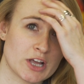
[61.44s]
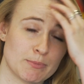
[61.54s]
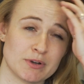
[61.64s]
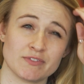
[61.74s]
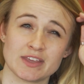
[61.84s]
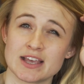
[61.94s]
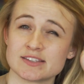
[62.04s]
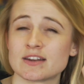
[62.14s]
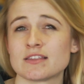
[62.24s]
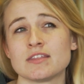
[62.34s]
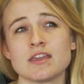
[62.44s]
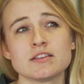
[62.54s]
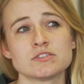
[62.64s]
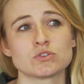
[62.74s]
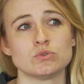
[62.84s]
a couple of years, and I
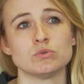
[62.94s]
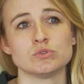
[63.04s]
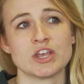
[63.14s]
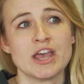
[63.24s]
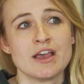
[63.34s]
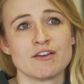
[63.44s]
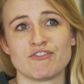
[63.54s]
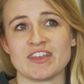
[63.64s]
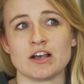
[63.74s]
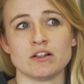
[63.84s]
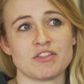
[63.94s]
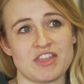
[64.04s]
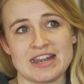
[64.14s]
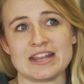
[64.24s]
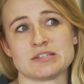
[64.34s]
think schools feel
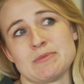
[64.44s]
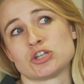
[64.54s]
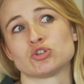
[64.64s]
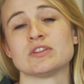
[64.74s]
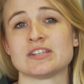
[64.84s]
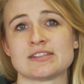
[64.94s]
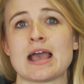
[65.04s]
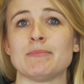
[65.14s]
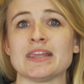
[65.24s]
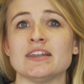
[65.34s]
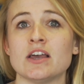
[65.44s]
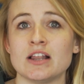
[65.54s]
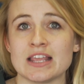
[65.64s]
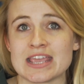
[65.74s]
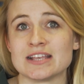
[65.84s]
they need to make sure this is happening in
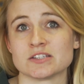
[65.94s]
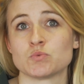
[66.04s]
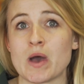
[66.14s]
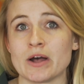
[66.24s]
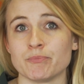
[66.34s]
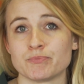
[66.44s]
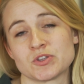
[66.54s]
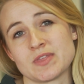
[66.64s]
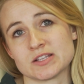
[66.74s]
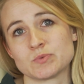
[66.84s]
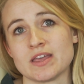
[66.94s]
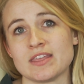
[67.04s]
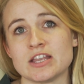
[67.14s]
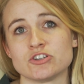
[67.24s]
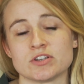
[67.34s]
early years as well. So that's where
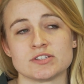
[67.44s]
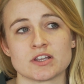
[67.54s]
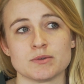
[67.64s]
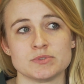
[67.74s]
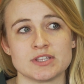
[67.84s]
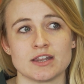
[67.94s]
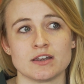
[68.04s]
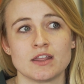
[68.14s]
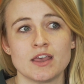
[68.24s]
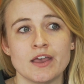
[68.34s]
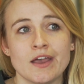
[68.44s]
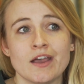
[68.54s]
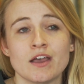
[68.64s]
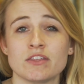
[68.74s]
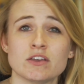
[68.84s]
the interest comes in.
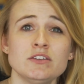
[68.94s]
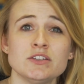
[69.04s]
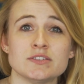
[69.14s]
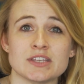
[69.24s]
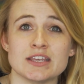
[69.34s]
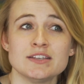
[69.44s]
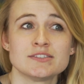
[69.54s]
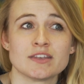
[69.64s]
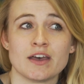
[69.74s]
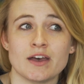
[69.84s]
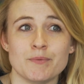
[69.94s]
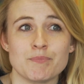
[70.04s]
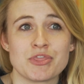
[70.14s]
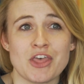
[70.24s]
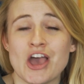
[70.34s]
The good news is
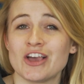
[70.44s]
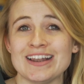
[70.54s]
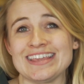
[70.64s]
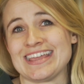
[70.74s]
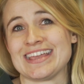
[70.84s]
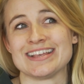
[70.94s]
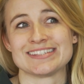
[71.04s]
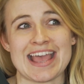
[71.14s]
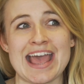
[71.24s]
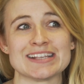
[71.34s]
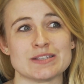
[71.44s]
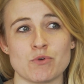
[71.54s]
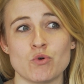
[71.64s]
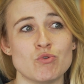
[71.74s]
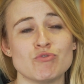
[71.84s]
early years has
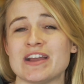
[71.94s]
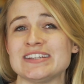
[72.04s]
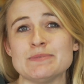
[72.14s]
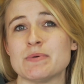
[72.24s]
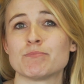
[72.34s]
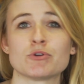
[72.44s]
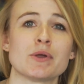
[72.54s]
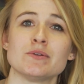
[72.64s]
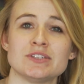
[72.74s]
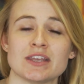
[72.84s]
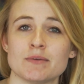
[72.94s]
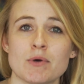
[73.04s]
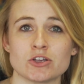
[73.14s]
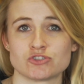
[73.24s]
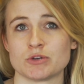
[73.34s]
already been promoting a
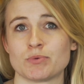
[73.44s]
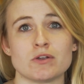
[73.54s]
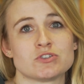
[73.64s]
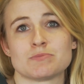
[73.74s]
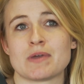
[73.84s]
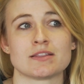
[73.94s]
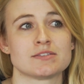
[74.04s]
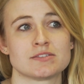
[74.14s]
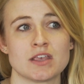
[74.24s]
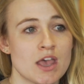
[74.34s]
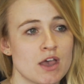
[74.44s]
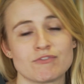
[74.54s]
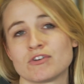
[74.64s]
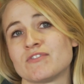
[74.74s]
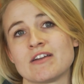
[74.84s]
mastery approach to maths
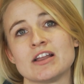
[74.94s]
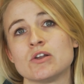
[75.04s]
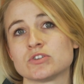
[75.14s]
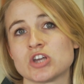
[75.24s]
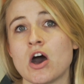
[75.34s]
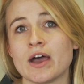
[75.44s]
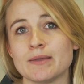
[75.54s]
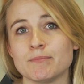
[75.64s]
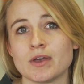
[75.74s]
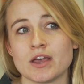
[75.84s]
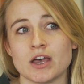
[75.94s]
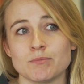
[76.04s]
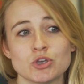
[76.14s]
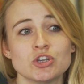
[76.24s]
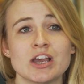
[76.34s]
for a very long time.
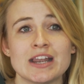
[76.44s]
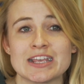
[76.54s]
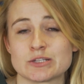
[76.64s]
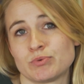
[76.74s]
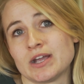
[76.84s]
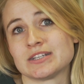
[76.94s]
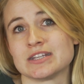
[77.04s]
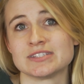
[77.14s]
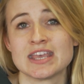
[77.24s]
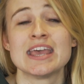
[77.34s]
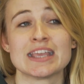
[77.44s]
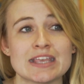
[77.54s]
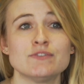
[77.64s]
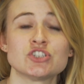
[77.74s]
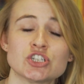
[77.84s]
Good early years practice
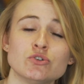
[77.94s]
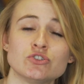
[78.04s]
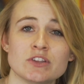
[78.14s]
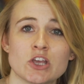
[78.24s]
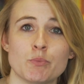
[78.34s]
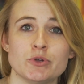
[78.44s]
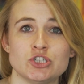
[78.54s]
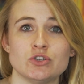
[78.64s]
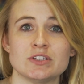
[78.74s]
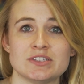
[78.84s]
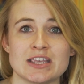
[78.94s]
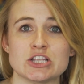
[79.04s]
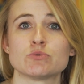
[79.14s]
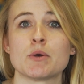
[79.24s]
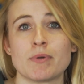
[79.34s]
gives children the opportunity
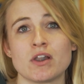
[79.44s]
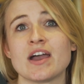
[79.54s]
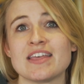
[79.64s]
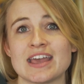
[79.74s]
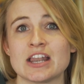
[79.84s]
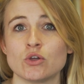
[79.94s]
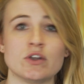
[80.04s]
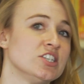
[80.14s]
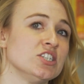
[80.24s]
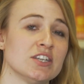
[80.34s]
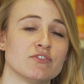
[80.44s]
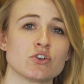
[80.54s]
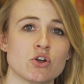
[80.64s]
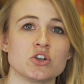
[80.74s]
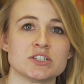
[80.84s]
to apply their knowledge in
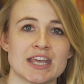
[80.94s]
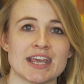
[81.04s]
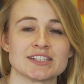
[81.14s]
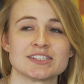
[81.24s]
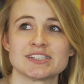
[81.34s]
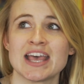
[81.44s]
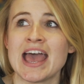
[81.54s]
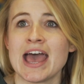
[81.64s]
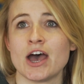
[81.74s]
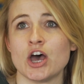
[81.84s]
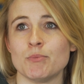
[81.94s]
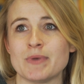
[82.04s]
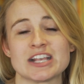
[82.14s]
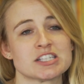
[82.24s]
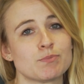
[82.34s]
different contexts,
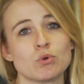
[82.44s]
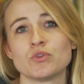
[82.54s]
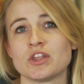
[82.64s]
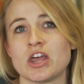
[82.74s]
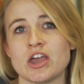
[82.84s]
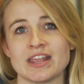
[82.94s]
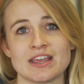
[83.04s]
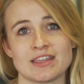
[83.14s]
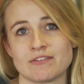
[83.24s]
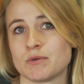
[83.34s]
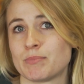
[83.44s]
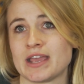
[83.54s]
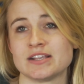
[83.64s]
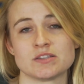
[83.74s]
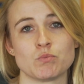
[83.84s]
explore the learning at their own
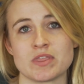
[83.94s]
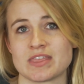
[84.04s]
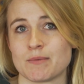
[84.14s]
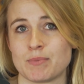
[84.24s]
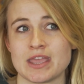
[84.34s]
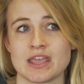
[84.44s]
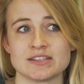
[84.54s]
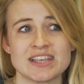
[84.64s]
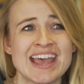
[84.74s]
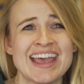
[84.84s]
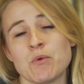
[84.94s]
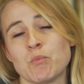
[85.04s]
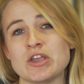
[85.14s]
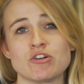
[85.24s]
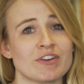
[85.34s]
pace and with their peers.
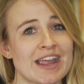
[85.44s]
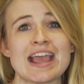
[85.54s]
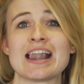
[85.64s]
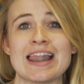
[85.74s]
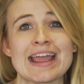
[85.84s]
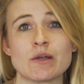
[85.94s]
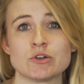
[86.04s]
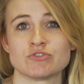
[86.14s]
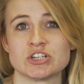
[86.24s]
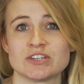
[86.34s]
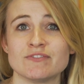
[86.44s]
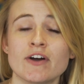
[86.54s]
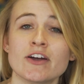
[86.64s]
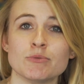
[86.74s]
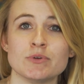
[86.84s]
We create a language-rich
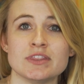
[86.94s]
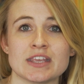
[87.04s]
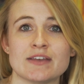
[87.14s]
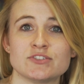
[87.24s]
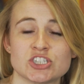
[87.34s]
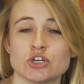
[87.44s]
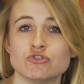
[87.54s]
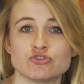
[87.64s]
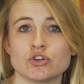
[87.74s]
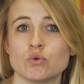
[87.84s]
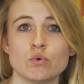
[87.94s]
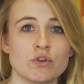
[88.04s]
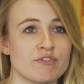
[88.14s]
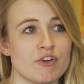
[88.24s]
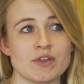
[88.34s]
environment that gives children all
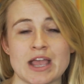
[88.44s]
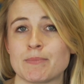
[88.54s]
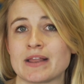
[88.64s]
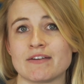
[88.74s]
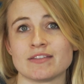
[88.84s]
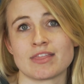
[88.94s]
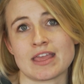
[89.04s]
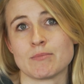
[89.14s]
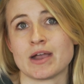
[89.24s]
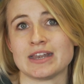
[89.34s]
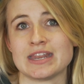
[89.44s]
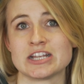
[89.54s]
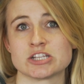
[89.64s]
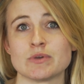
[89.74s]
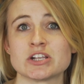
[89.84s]
of the vocabulary that they might
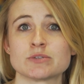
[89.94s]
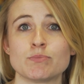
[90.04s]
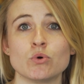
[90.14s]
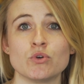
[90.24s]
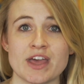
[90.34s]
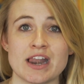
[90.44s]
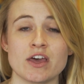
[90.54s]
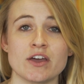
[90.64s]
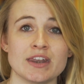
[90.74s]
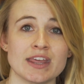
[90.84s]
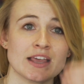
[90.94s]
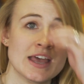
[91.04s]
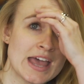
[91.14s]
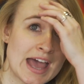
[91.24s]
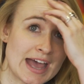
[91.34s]
need to explore their learning
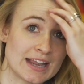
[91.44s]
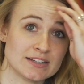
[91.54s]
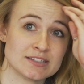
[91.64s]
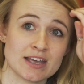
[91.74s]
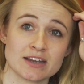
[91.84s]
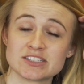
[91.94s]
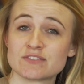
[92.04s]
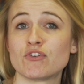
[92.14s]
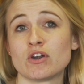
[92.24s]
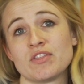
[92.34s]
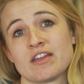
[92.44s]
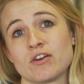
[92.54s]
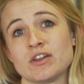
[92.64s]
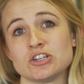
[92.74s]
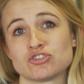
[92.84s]
and follow
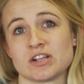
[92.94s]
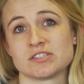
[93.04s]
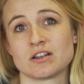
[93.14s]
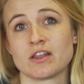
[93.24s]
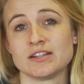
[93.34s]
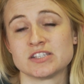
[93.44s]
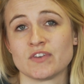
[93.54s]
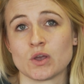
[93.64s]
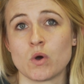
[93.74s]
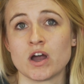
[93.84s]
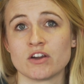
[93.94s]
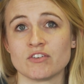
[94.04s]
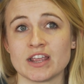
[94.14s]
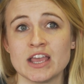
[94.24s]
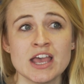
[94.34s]
their own interests and lines of
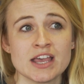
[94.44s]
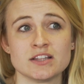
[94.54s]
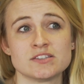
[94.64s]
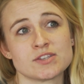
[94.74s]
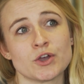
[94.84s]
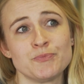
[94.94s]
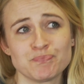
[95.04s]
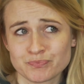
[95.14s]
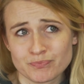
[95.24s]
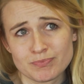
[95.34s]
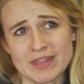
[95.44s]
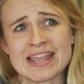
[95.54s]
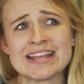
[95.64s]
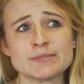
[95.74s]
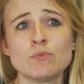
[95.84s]
inquiry. And so
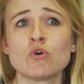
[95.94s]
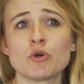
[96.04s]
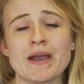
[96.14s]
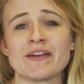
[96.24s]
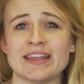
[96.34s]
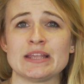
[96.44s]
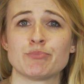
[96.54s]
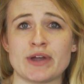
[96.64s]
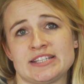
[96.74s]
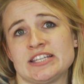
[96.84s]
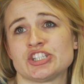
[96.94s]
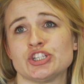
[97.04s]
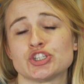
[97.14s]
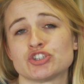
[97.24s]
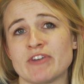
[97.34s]
it's more about getting
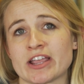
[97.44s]
practitioners to